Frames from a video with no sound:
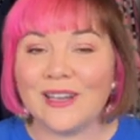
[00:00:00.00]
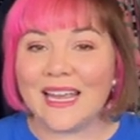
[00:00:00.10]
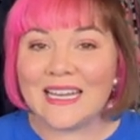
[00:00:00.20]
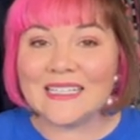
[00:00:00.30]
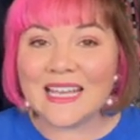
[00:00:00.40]
a
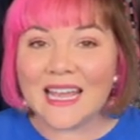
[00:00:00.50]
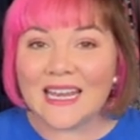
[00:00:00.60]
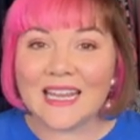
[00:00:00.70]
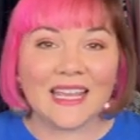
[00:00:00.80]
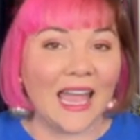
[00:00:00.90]
later
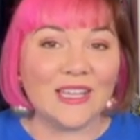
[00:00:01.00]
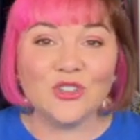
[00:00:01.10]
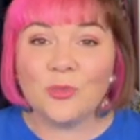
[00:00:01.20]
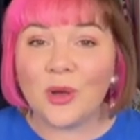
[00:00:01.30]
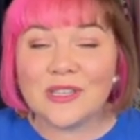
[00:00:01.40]
date in case
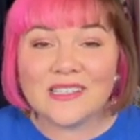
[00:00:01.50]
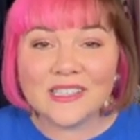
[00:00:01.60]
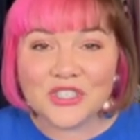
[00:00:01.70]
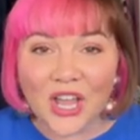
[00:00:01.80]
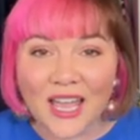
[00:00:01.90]
your body's
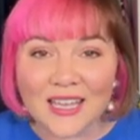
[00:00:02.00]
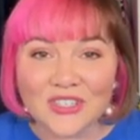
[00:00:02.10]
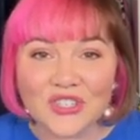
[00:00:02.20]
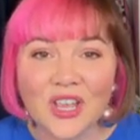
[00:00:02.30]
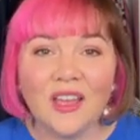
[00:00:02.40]
going to
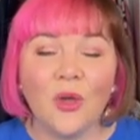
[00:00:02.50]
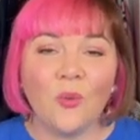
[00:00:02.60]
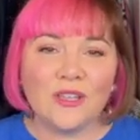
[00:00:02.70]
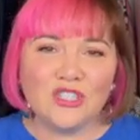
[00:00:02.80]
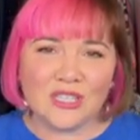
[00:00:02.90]
change.
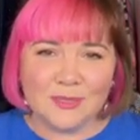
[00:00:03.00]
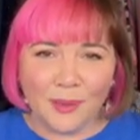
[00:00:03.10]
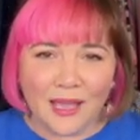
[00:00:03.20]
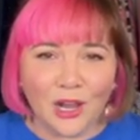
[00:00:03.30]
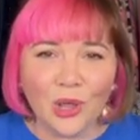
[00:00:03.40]
We just
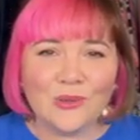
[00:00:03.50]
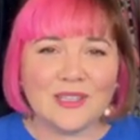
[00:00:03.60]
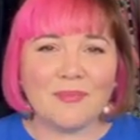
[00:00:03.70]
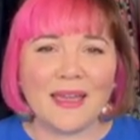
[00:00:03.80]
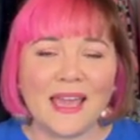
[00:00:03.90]
buy clothes
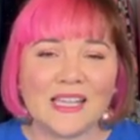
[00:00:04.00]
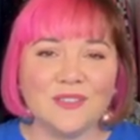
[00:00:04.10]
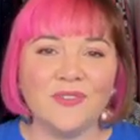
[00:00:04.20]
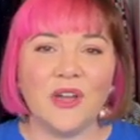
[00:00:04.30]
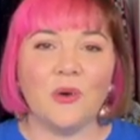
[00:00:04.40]
that make us
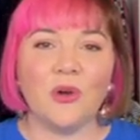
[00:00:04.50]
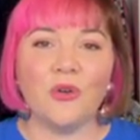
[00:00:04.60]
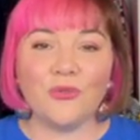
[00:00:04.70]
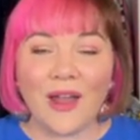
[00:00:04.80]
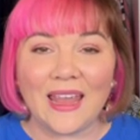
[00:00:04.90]
feel
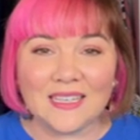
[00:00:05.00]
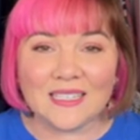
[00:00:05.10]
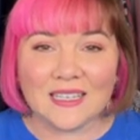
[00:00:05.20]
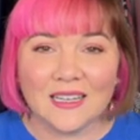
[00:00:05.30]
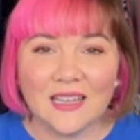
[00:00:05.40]

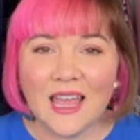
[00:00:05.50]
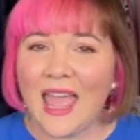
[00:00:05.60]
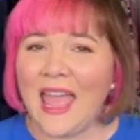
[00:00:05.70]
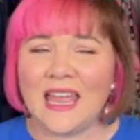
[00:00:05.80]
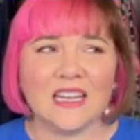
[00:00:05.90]
great
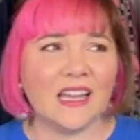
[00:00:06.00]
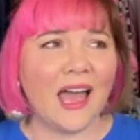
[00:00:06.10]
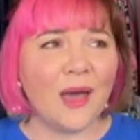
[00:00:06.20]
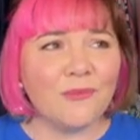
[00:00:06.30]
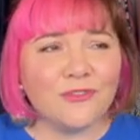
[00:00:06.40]
and
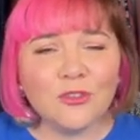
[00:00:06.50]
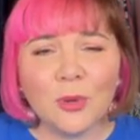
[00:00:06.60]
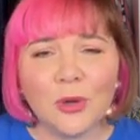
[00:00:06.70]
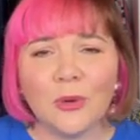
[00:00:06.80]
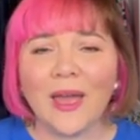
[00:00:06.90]

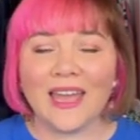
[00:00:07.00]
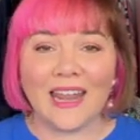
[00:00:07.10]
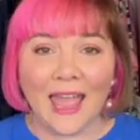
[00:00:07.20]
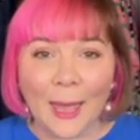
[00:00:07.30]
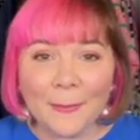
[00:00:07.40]
comfortable and
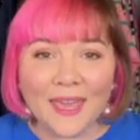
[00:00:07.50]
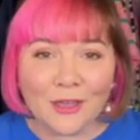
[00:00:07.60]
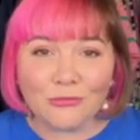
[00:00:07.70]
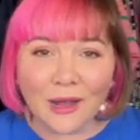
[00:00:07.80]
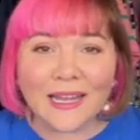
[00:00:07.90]
happy
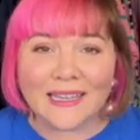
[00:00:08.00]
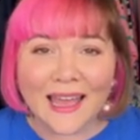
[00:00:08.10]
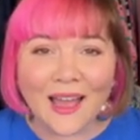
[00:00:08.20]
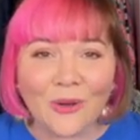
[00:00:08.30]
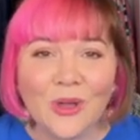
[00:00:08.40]
right
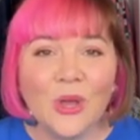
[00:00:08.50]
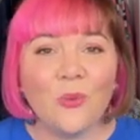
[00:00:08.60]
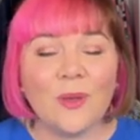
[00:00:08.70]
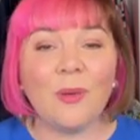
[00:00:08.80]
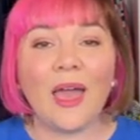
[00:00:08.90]
now.
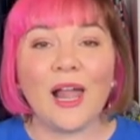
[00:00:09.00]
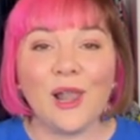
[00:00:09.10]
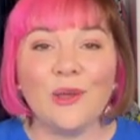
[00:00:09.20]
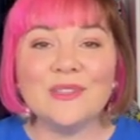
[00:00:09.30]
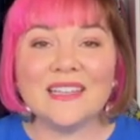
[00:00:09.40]
We buy
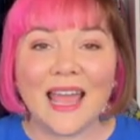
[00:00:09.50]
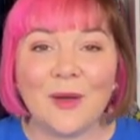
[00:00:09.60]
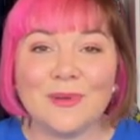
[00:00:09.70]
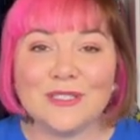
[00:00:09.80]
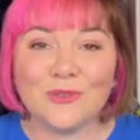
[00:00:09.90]
clothes that
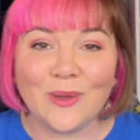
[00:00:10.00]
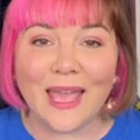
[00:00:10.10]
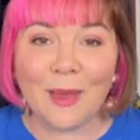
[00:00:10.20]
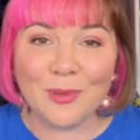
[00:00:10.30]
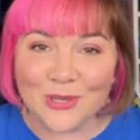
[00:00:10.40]
help us to wear
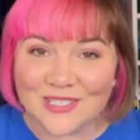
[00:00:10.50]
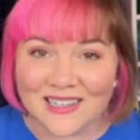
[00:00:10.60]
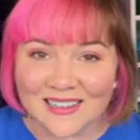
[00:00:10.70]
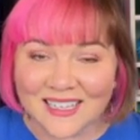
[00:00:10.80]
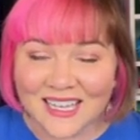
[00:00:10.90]
our
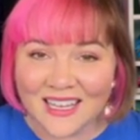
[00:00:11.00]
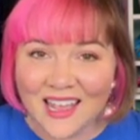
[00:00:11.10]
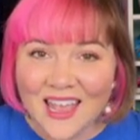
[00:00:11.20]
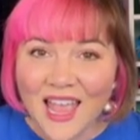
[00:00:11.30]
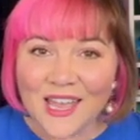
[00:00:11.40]
personality
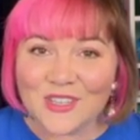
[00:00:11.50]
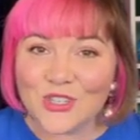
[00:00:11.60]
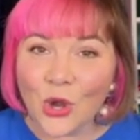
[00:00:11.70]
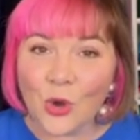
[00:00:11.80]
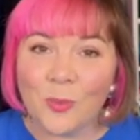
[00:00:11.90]
and
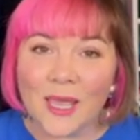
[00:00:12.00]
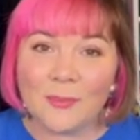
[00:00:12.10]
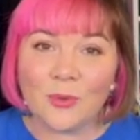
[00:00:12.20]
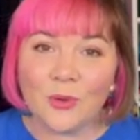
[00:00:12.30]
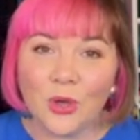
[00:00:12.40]
show
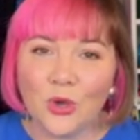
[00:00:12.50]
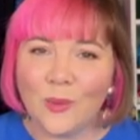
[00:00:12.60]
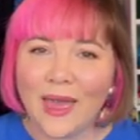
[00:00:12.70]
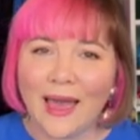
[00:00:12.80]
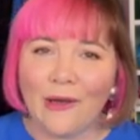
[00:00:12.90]
people who
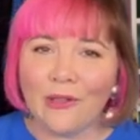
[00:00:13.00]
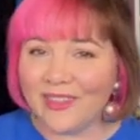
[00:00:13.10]
we are on